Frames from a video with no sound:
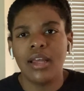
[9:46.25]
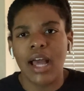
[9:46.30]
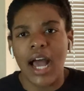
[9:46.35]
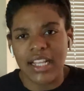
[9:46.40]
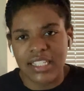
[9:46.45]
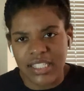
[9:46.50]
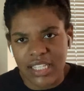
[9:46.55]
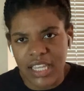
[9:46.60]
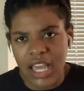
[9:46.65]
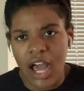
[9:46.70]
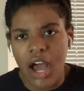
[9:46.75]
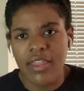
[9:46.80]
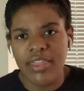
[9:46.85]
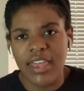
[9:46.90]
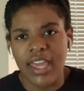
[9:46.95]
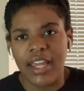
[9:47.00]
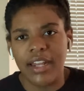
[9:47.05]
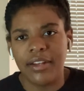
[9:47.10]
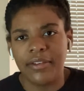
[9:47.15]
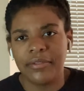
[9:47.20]
i see y'all
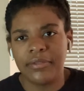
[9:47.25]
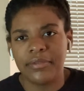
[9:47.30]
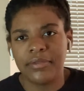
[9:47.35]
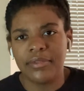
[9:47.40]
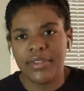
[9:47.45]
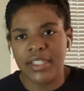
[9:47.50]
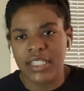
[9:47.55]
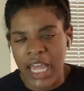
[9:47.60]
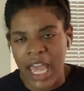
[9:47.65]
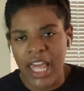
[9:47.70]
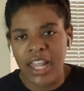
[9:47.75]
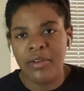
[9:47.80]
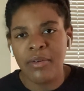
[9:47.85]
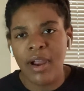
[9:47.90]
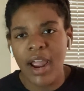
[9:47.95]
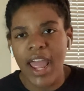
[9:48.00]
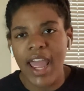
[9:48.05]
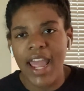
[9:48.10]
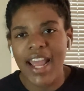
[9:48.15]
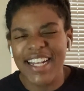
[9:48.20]
then. Stay
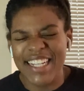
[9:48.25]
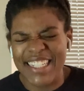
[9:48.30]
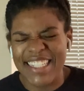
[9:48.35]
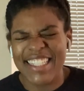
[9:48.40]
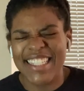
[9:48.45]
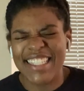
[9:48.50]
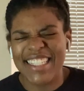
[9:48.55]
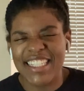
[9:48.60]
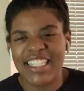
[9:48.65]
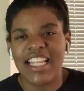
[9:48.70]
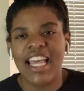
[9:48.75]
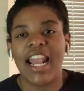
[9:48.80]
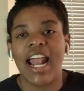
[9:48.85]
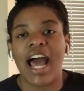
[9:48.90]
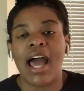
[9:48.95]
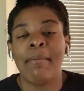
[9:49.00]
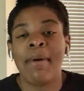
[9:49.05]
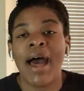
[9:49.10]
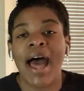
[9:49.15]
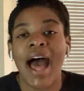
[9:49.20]
Lorraine, and
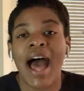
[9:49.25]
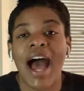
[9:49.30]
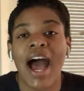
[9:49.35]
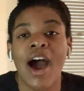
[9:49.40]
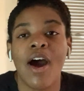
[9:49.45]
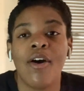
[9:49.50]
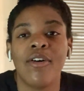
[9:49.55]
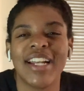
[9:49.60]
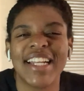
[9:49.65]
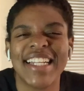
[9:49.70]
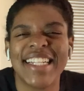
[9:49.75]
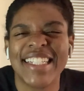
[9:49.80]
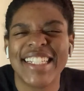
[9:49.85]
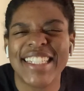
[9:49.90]
I'm out.